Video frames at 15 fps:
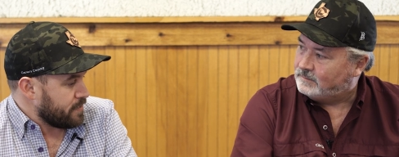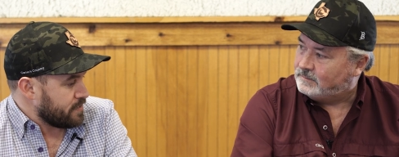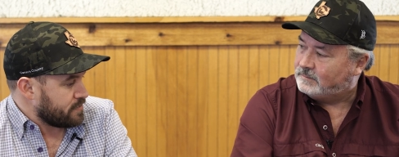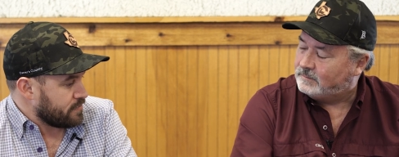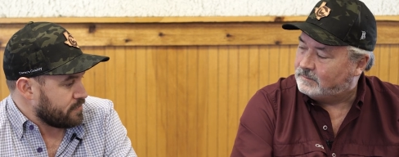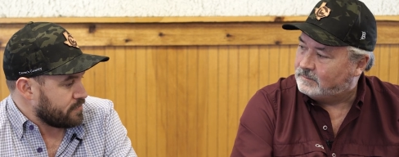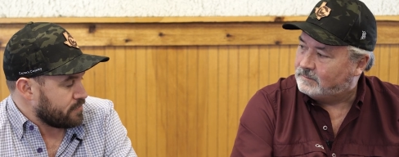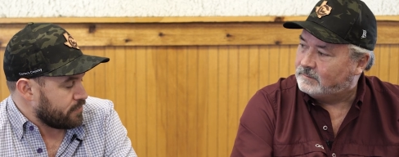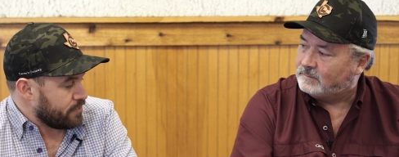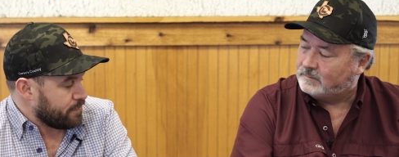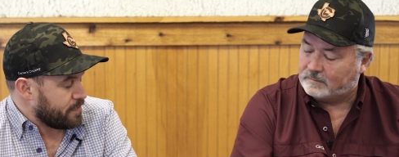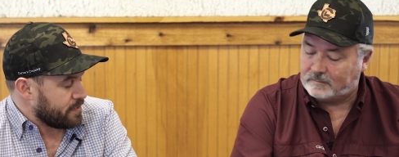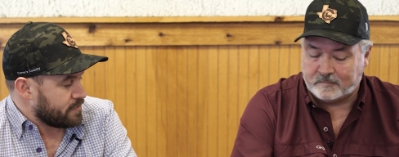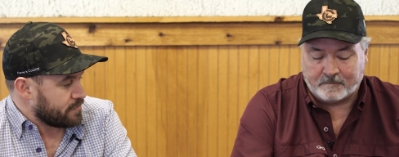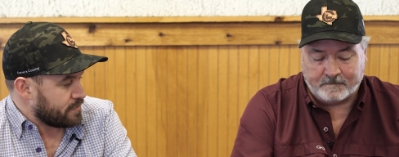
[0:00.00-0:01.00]
Speaker 1: pistols or your
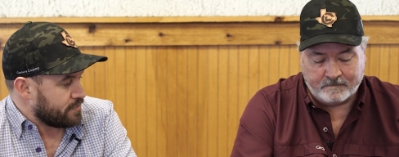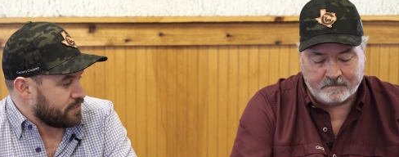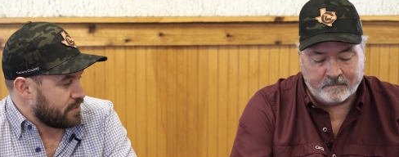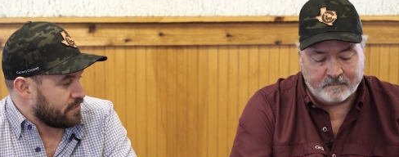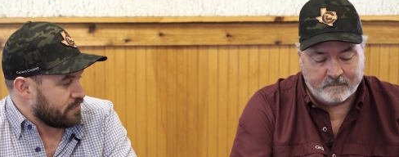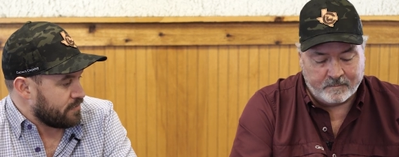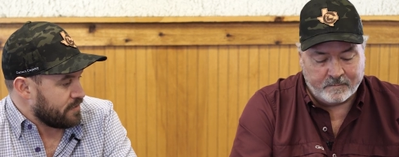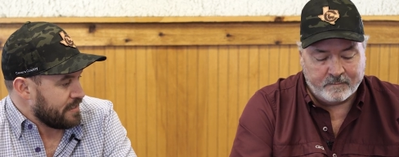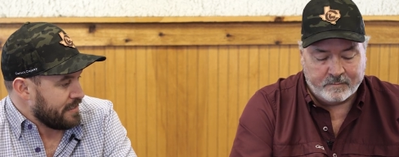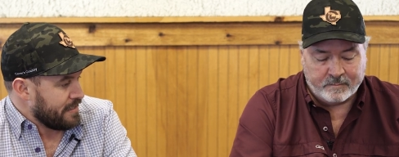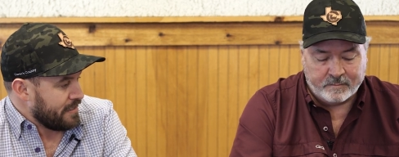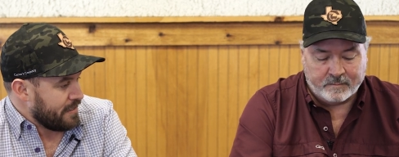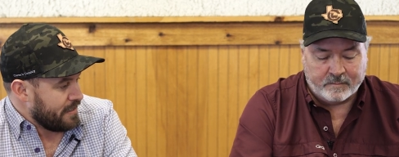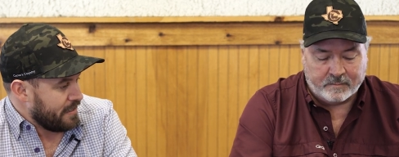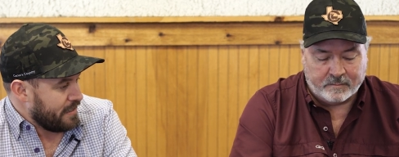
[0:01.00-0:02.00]
pistols in general
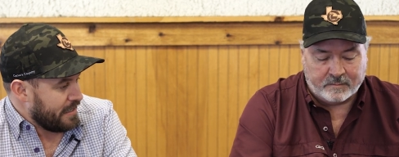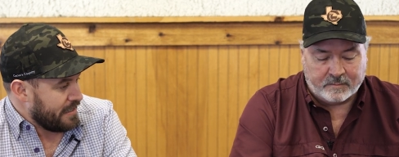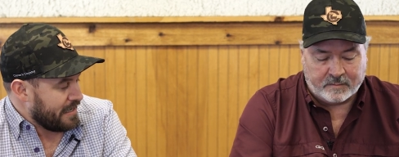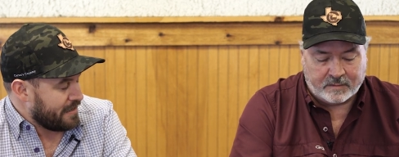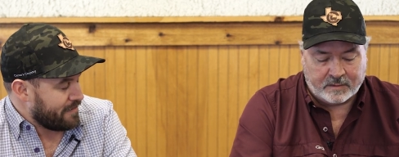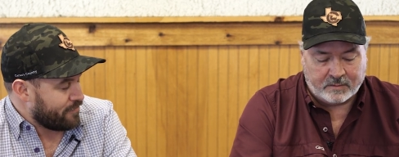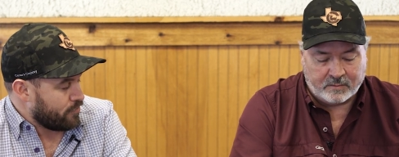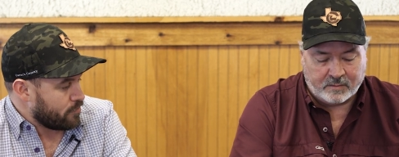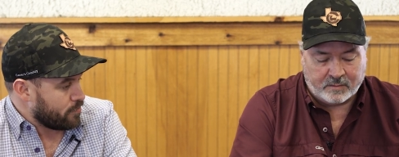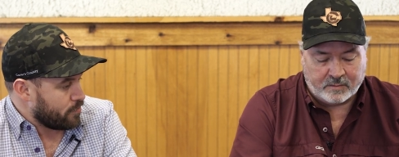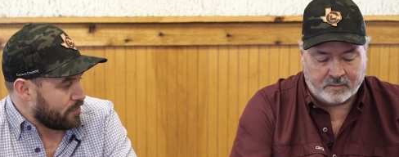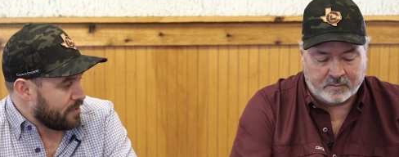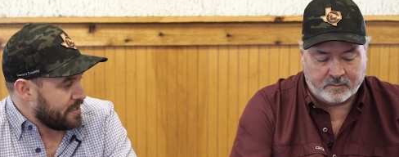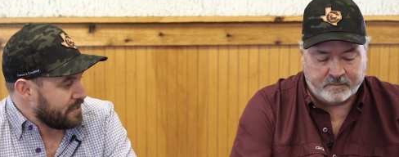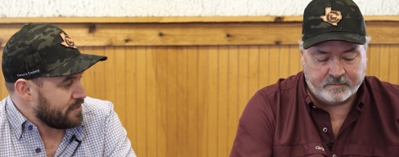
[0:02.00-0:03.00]
in that
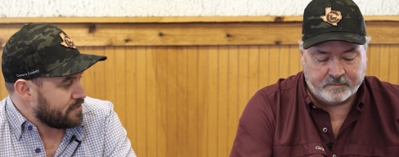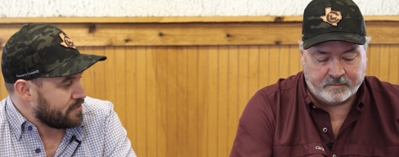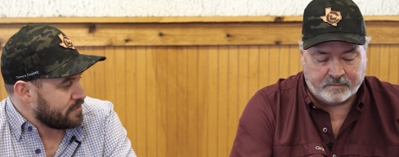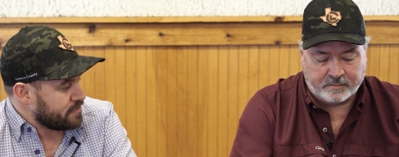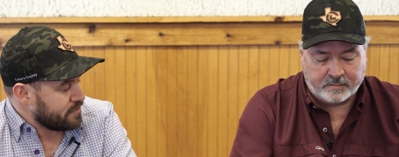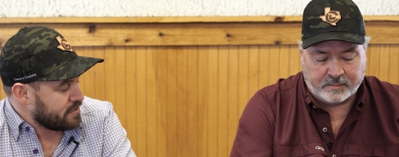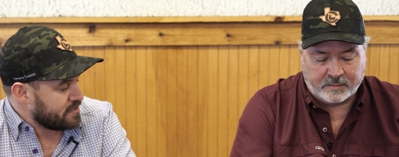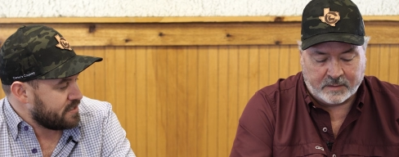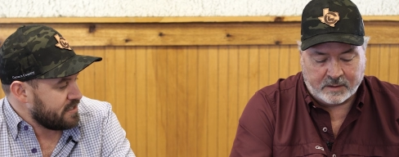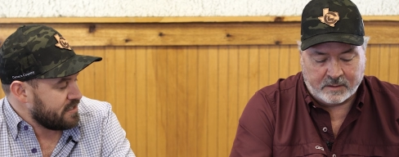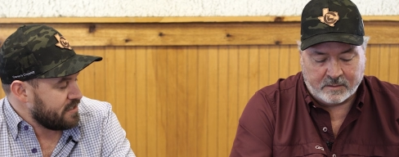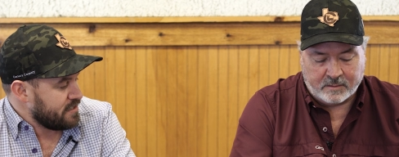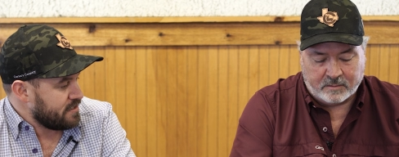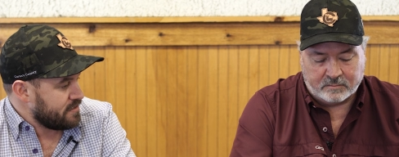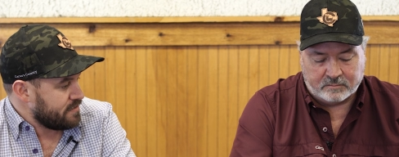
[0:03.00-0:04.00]
affordable range. So to
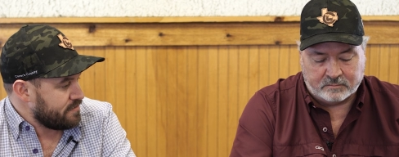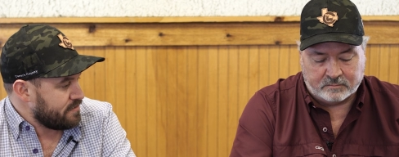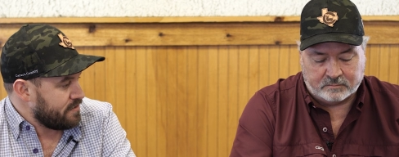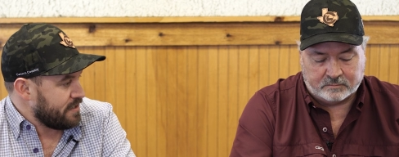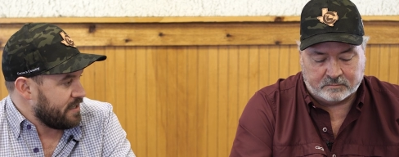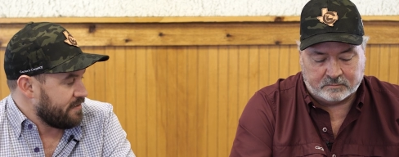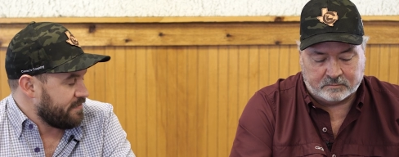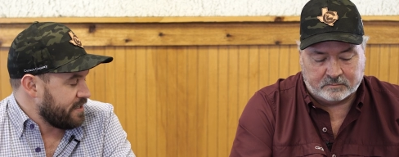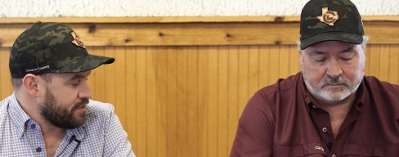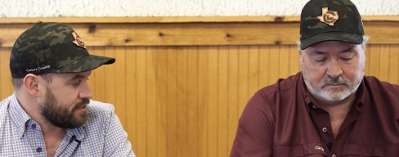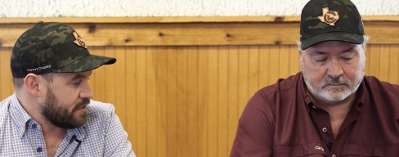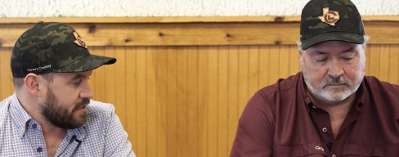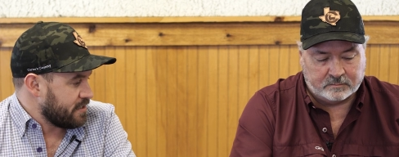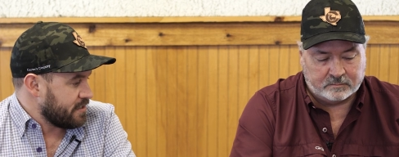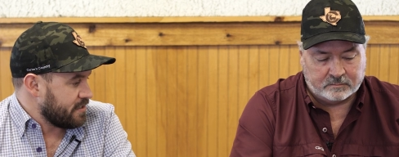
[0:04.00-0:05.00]
see
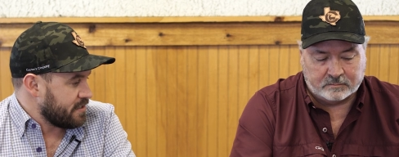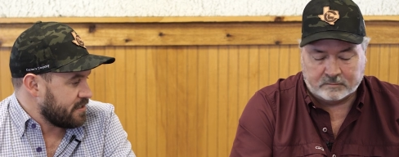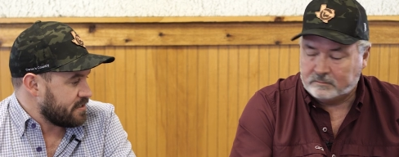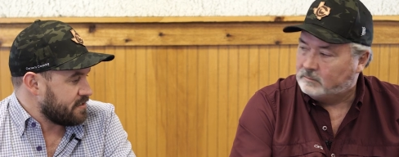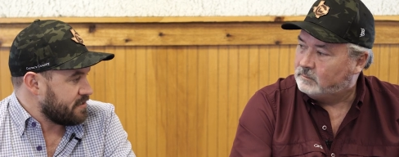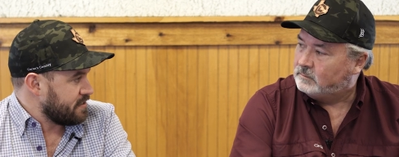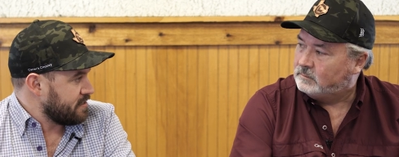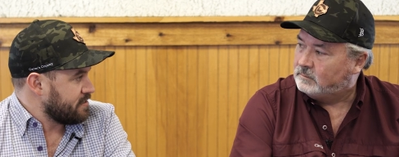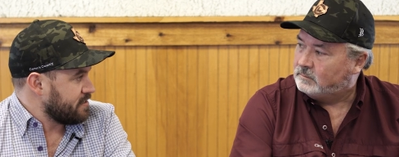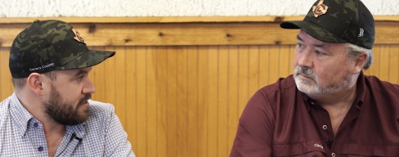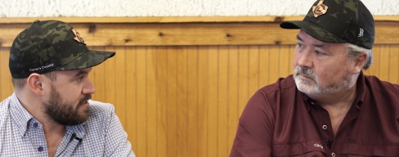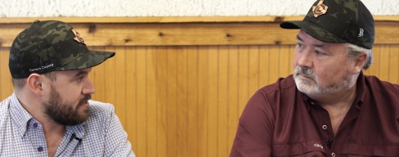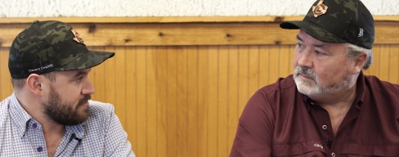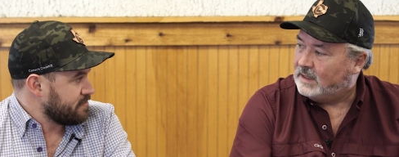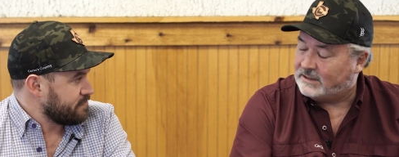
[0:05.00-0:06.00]
innovation in it is is
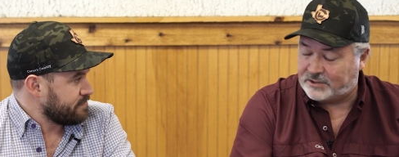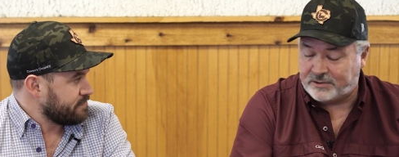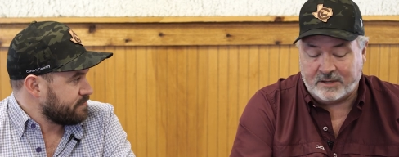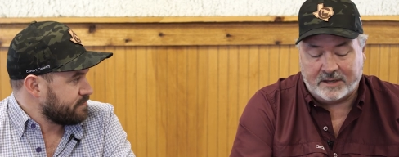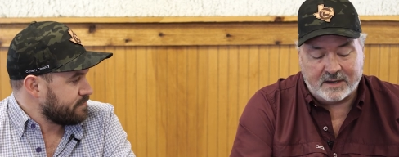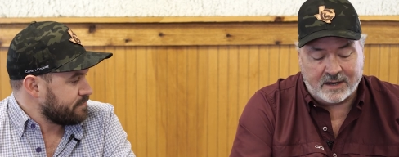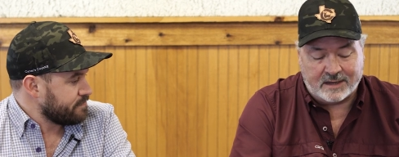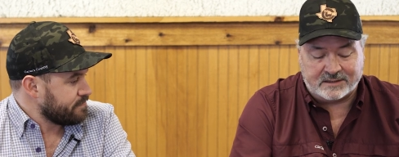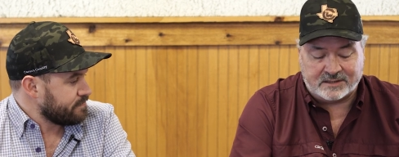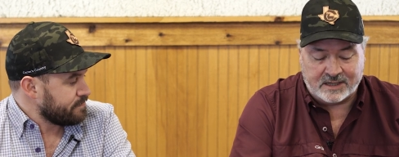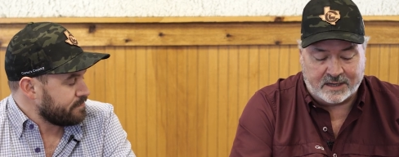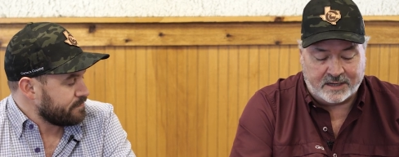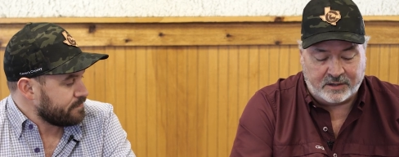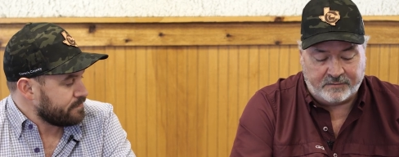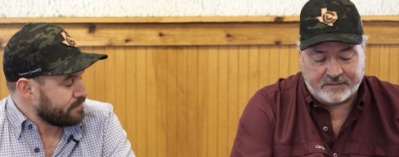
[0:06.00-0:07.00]
neat.
Speaker 2: It's really nice,
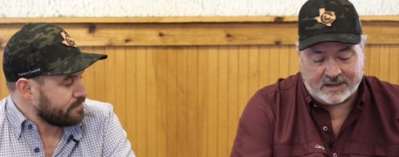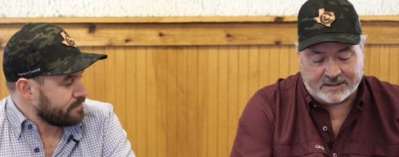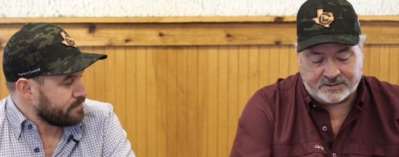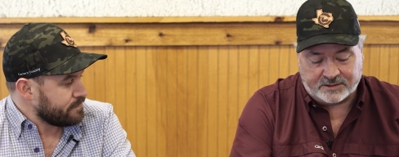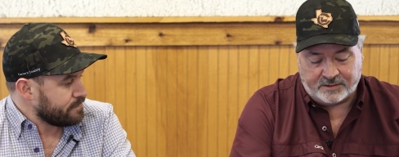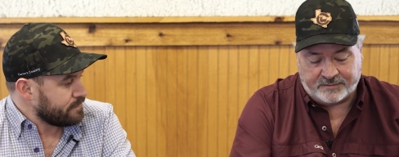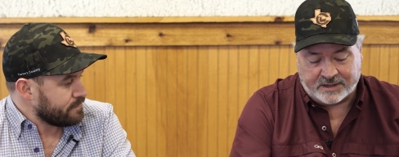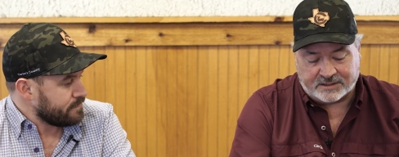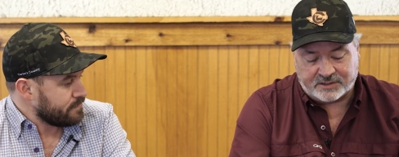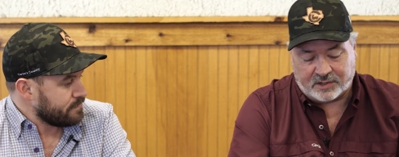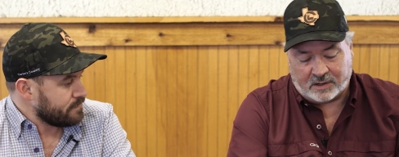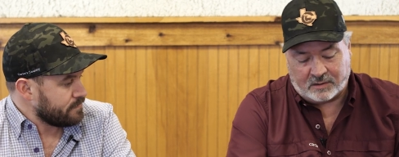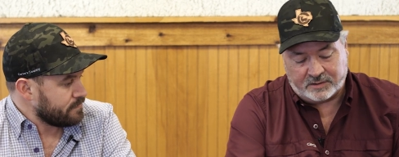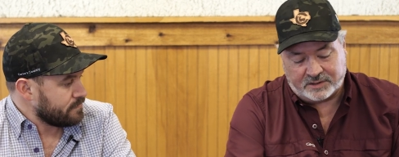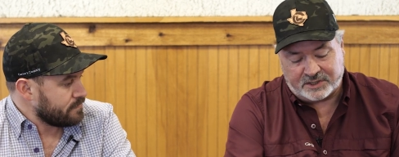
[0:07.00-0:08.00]
yeah. And you've got you've got
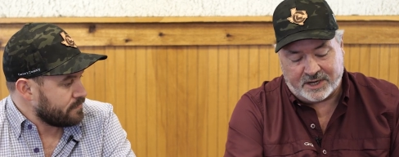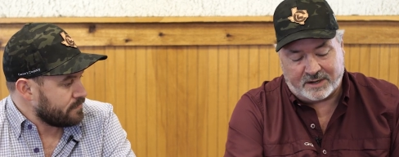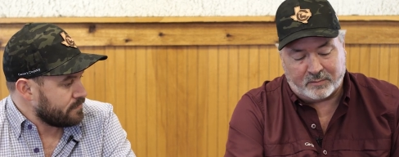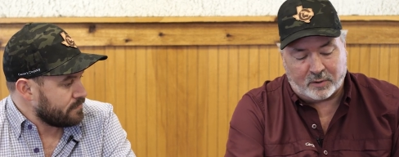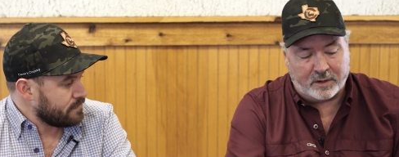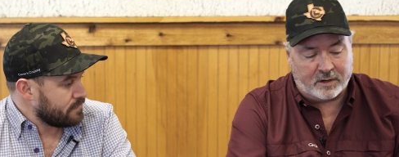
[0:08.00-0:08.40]
your loaded chamber